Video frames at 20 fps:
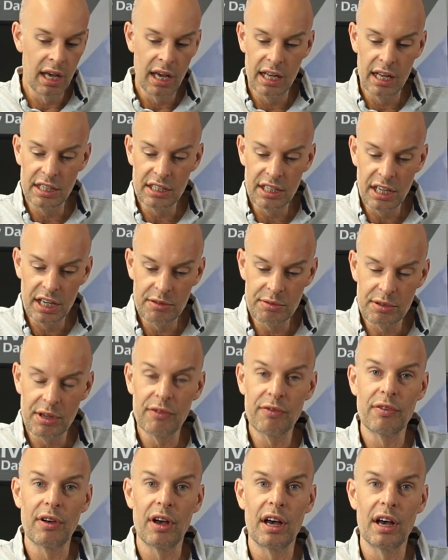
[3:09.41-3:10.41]
In terms
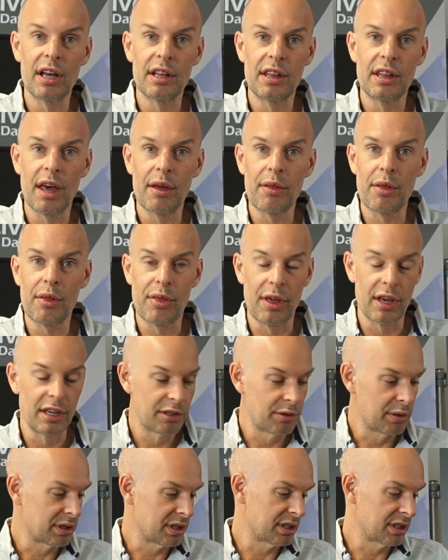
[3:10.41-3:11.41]
of uh, the other
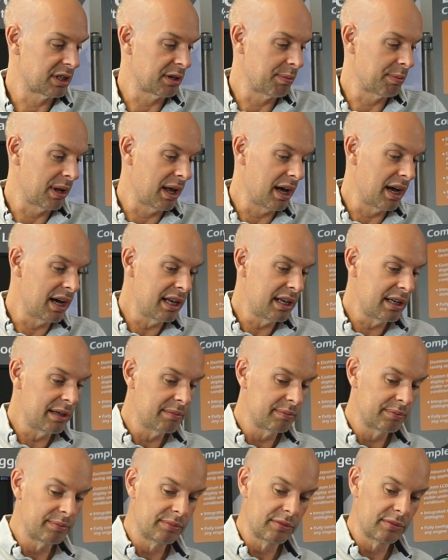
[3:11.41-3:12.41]
things which are supplied,
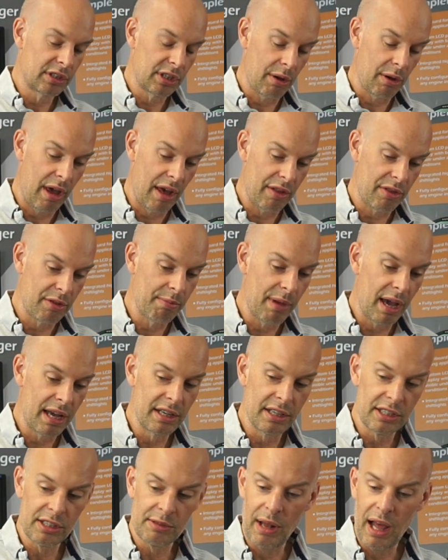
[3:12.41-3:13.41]
so we have the main
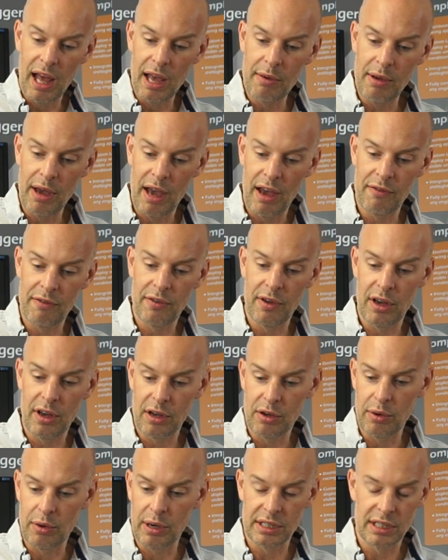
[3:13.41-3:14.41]
display, we have a
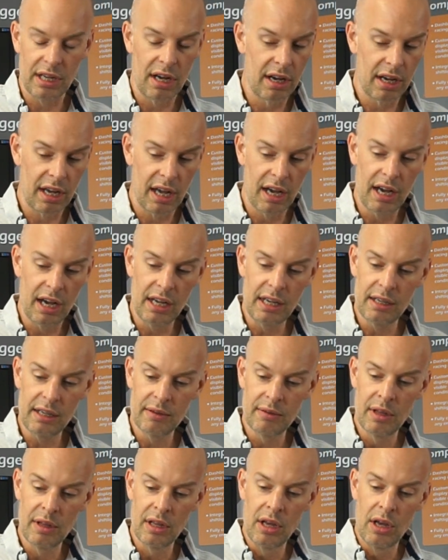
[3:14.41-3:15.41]
quick start guide,
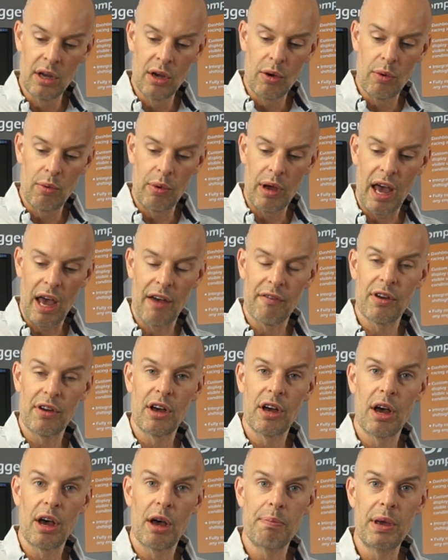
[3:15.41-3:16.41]
we have
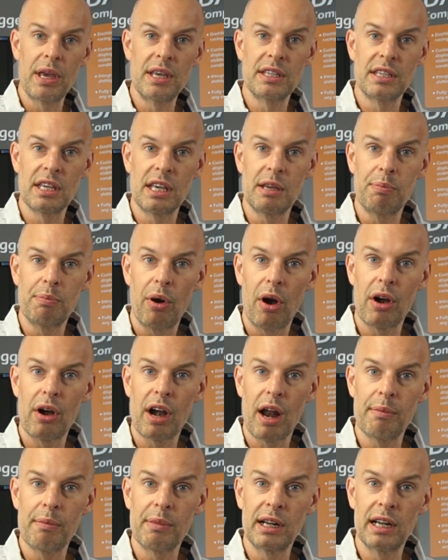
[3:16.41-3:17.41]
a, a P C
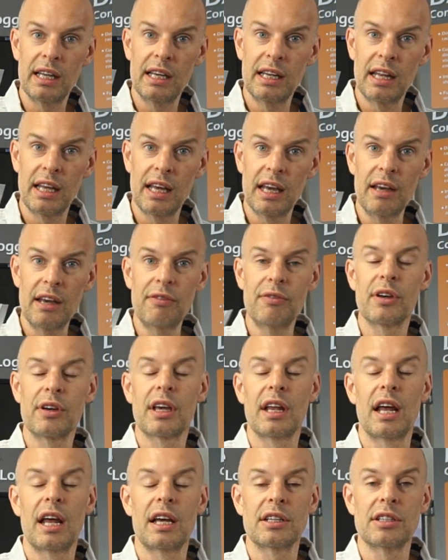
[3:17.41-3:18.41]
programming lead here for
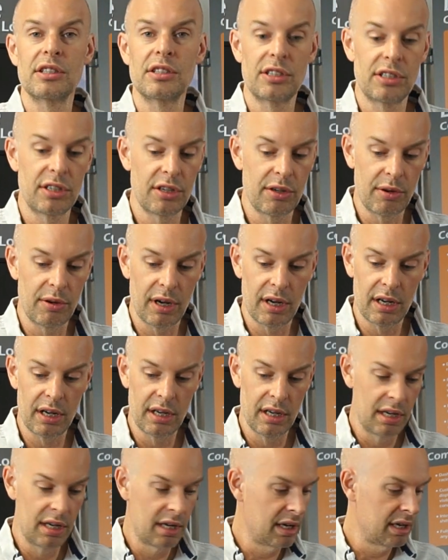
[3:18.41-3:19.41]
connection to a,
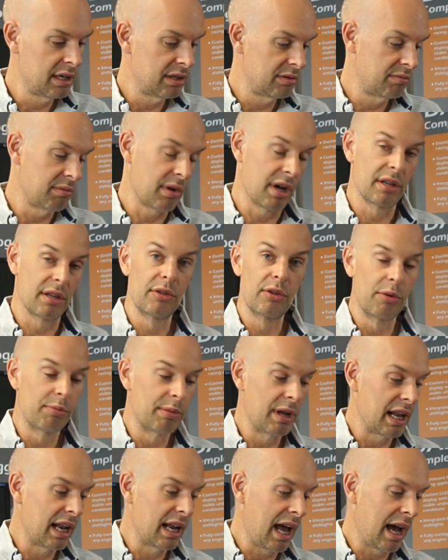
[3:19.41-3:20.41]
well,
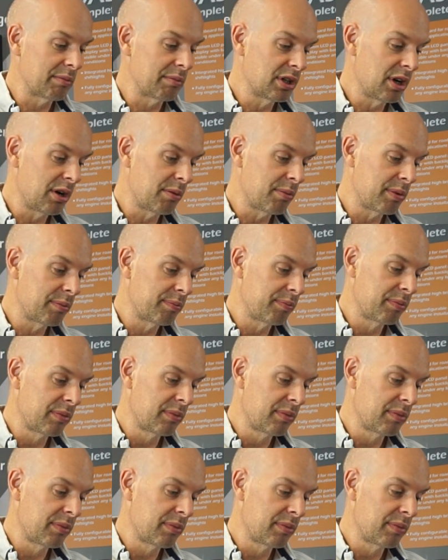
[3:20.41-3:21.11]
normally a laptop,